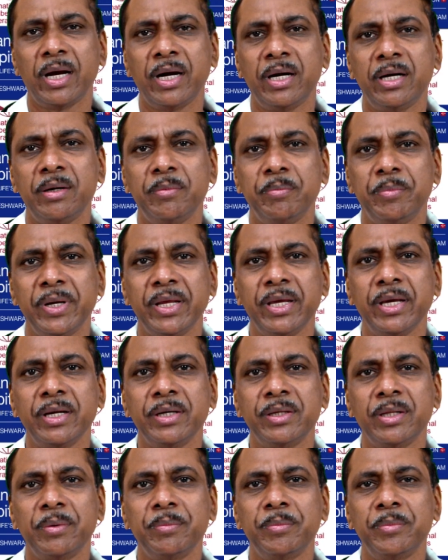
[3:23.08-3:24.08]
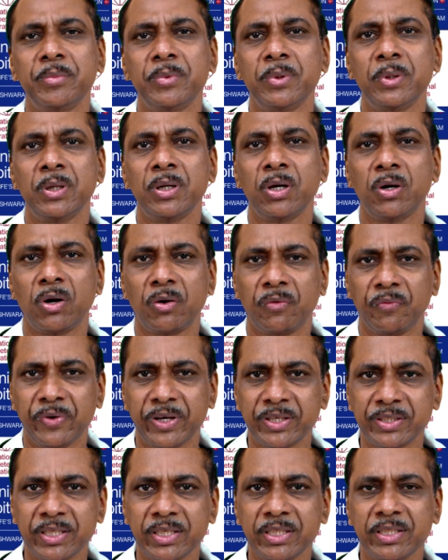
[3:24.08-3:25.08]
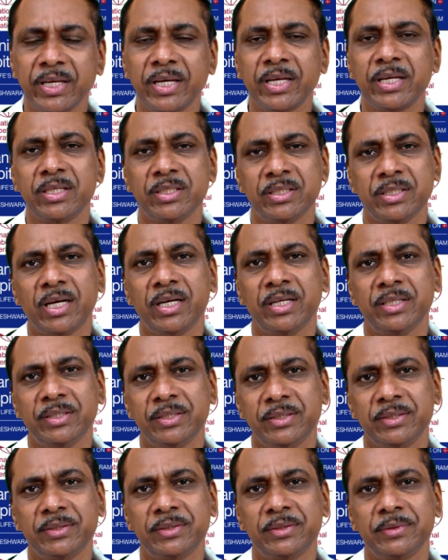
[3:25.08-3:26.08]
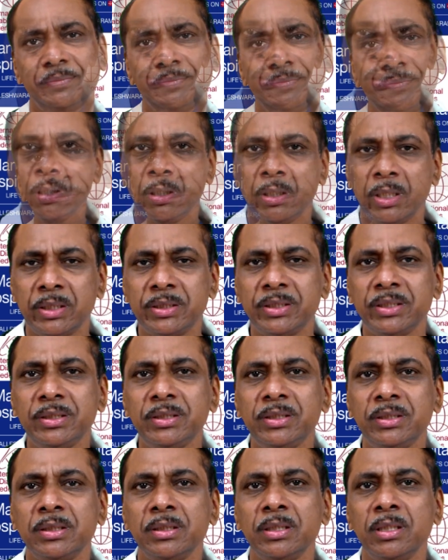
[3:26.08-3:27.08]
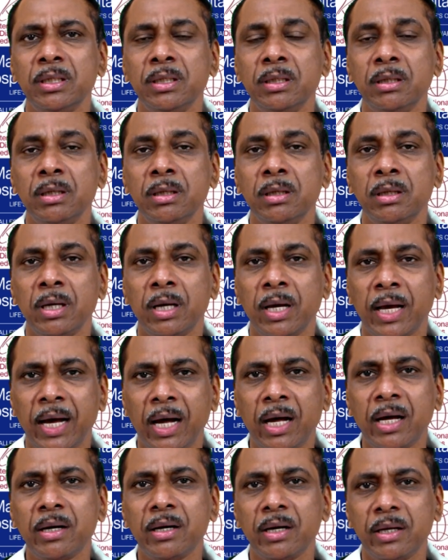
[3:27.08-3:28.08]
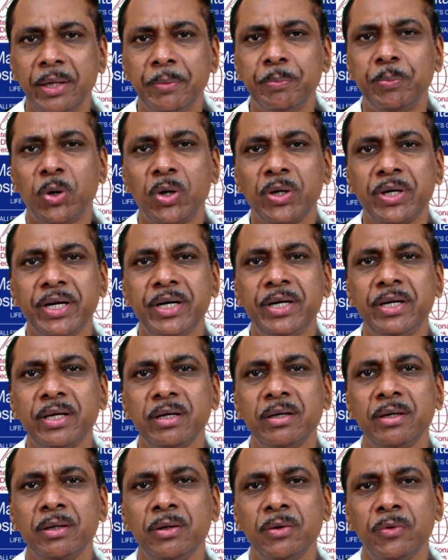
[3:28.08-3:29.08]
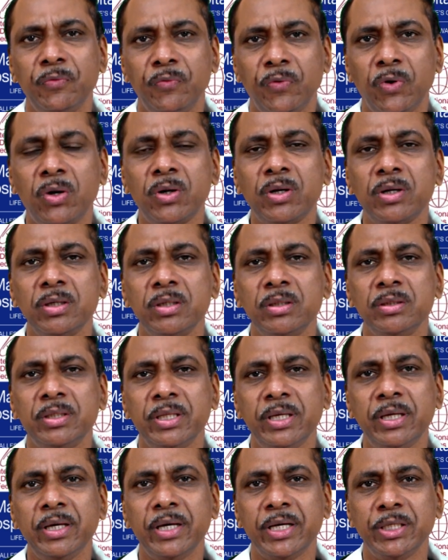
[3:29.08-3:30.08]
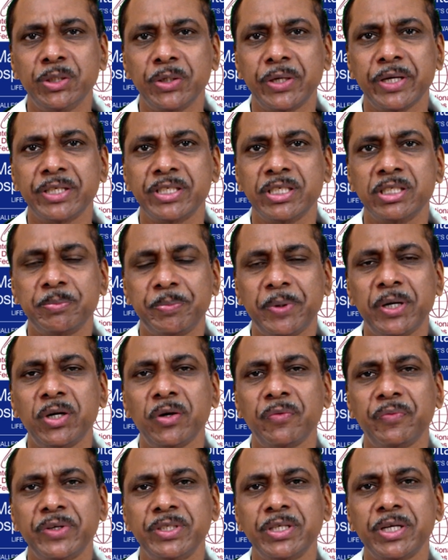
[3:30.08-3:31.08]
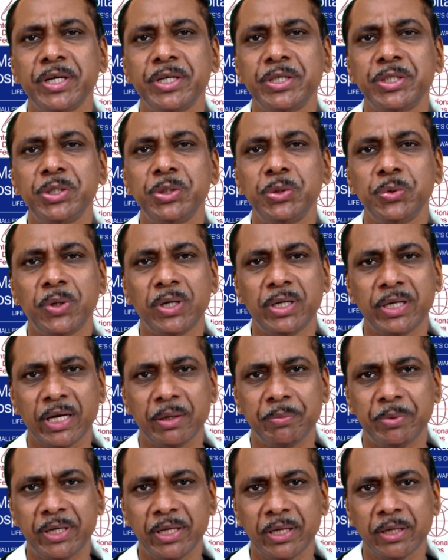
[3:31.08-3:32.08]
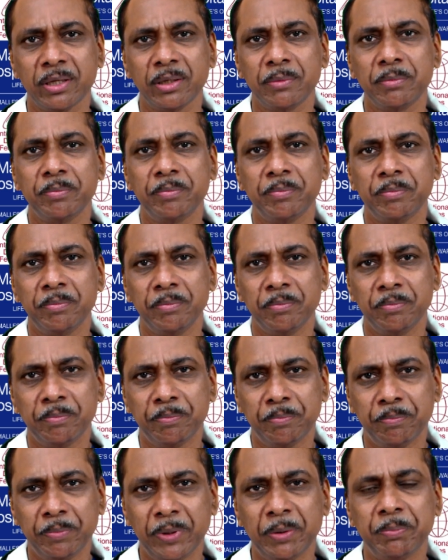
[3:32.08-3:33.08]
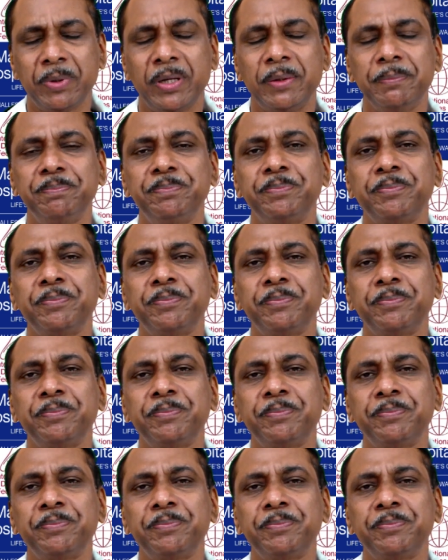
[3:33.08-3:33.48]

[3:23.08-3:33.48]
and bringing them or facing their challenges. Nurses are important for the education, spread of education to our diabetic people.